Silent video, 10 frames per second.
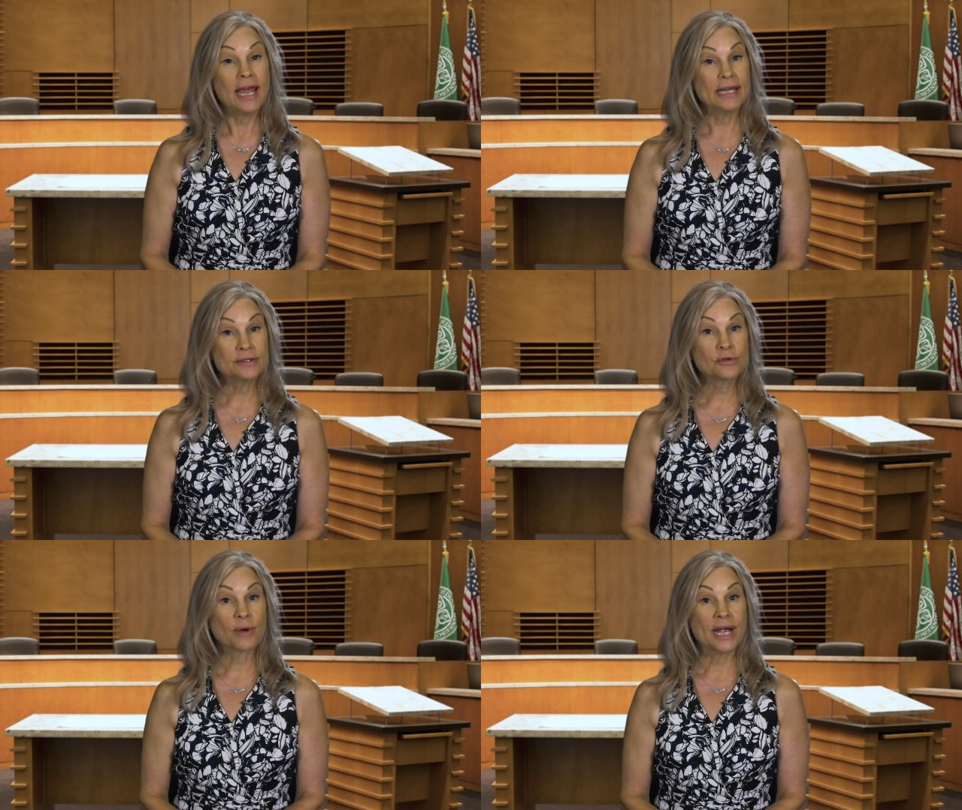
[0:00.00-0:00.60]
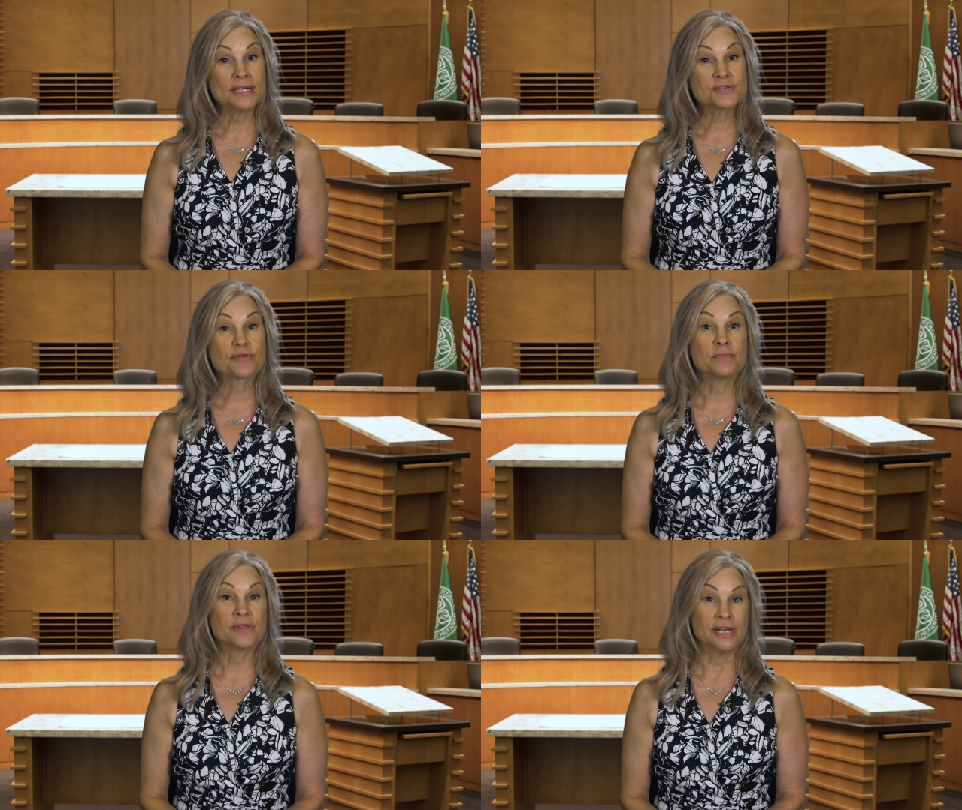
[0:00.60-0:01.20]
and a grant
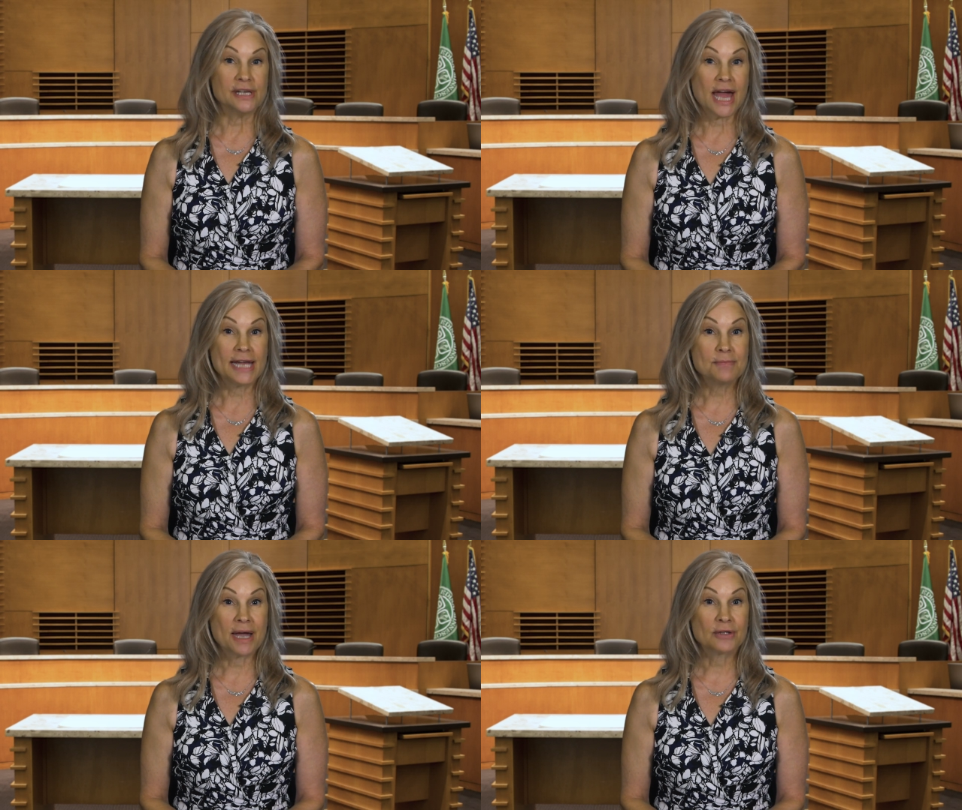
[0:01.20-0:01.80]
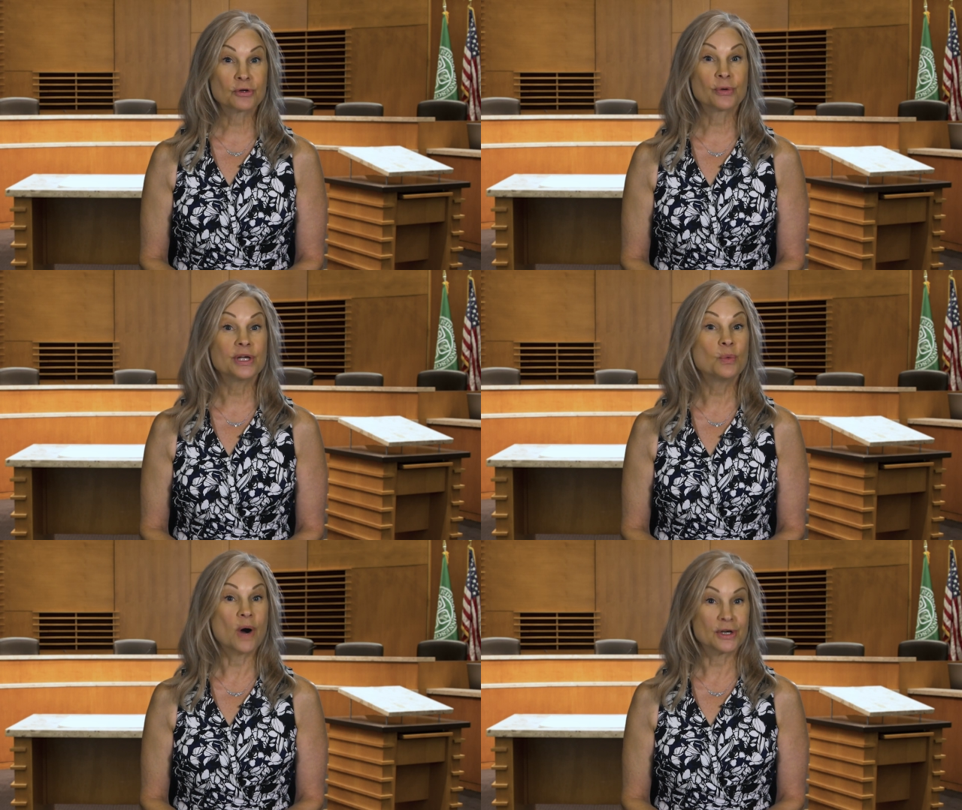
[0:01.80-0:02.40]
from the Nine Mile
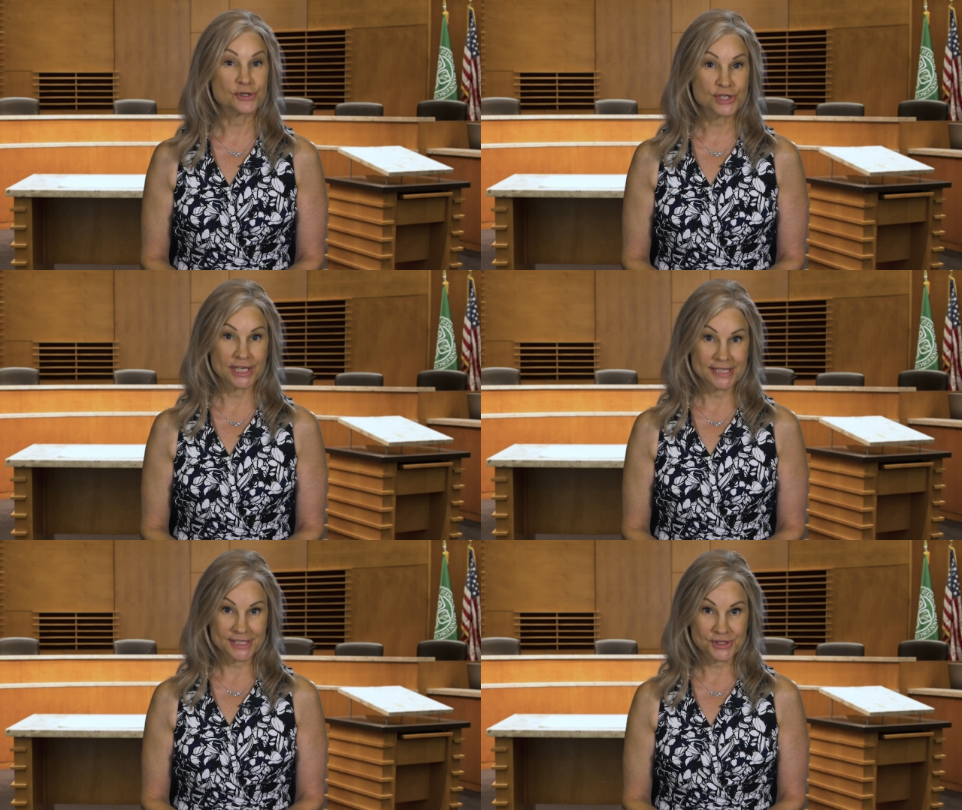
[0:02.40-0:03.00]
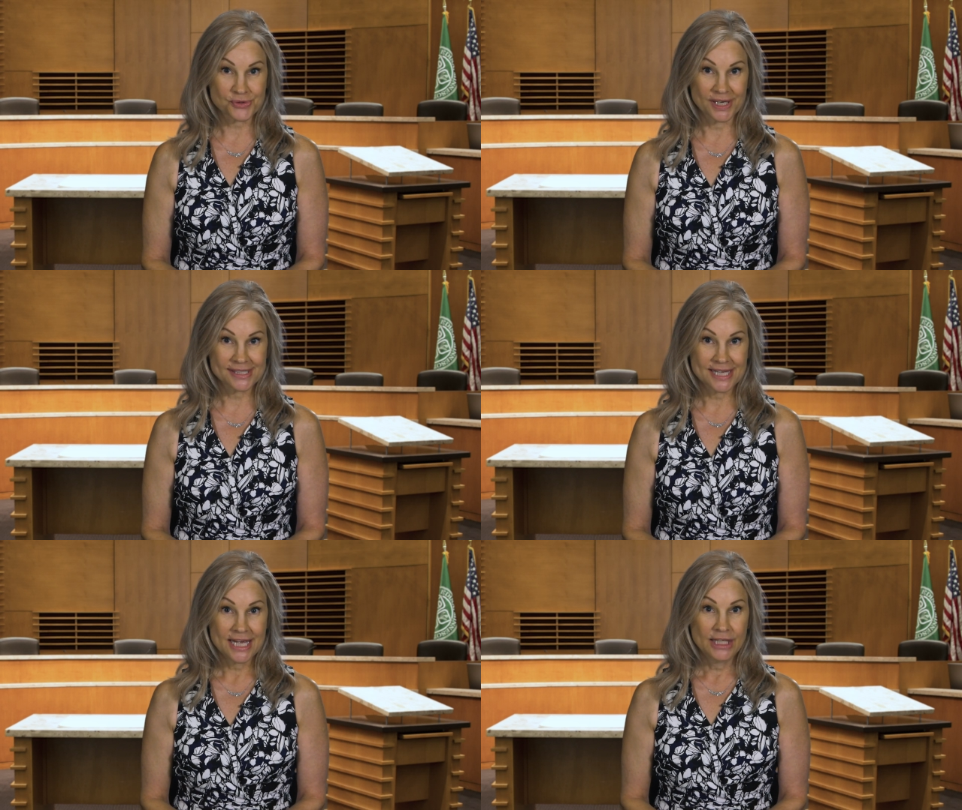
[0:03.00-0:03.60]
Creek Watershed District.